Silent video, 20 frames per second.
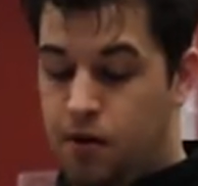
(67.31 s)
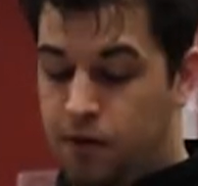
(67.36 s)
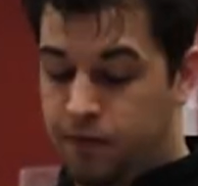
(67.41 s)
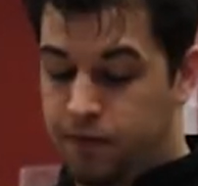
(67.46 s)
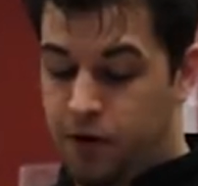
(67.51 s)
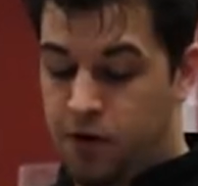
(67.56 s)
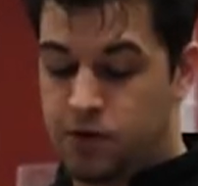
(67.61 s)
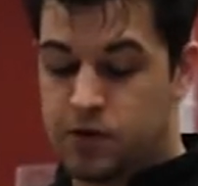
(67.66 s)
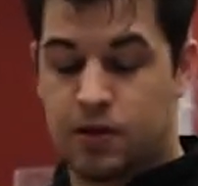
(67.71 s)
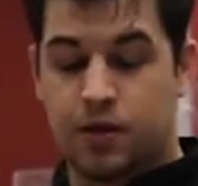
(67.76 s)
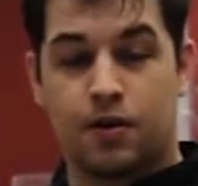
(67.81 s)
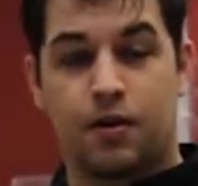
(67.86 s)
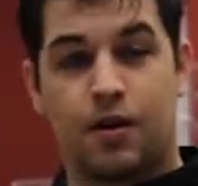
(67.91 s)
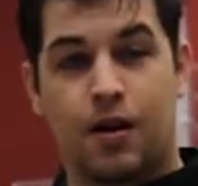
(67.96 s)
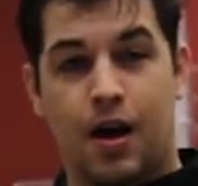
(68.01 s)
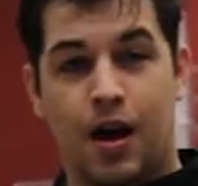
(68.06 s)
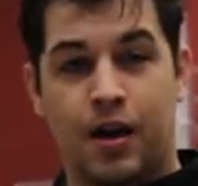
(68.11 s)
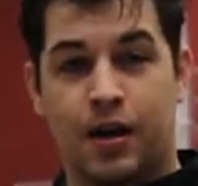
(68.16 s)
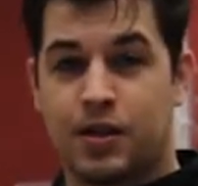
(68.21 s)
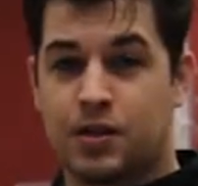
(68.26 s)
frozen
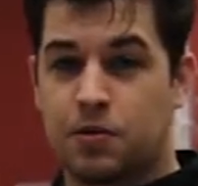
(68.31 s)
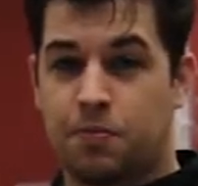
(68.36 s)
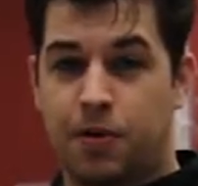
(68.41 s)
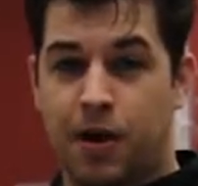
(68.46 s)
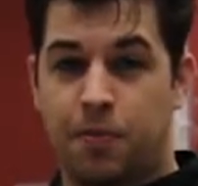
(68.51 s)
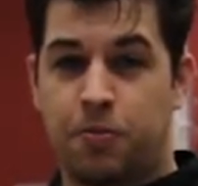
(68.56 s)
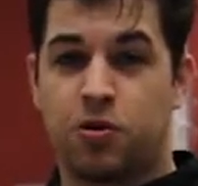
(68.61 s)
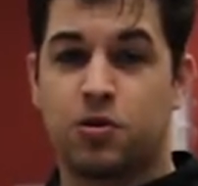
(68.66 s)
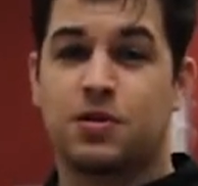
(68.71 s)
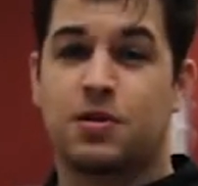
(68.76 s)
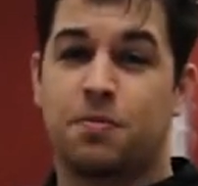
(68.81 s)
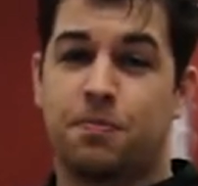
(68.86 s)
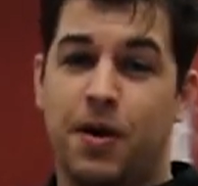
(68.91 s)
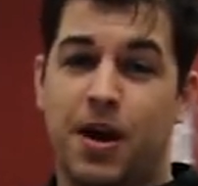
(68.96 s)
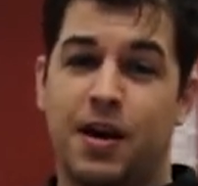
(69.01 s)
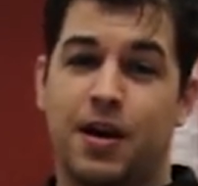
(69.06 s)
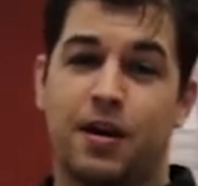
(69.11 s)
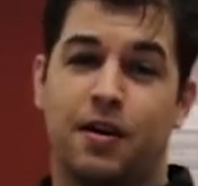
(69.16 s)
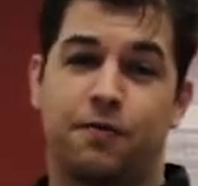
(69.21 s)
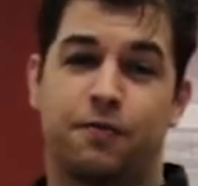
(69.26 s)
onions and peppers,
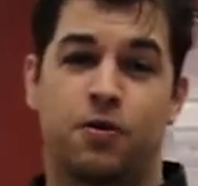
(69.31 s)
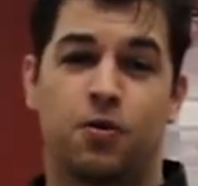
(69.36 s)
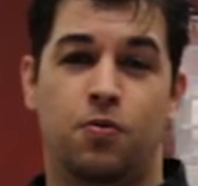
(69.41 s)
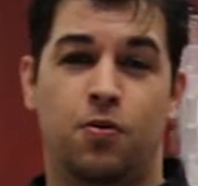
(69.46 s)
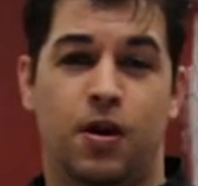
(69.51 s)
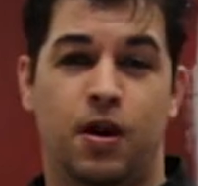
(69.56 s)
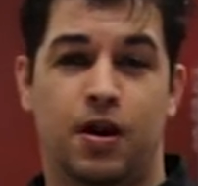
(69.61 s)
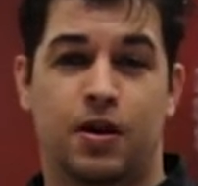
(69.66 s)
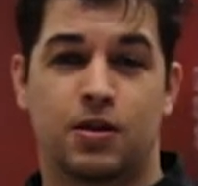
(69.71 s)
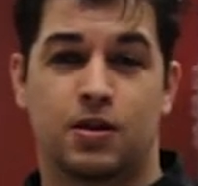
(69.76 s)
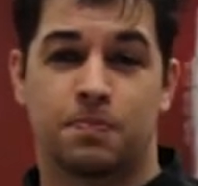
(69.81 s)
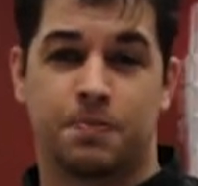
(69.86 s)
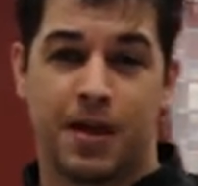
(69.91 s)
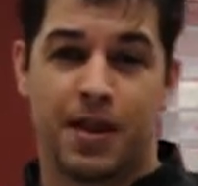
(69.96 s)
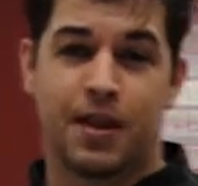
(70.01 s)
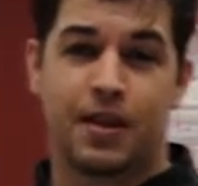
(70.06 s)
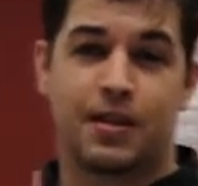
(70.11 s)
depending if you want to spend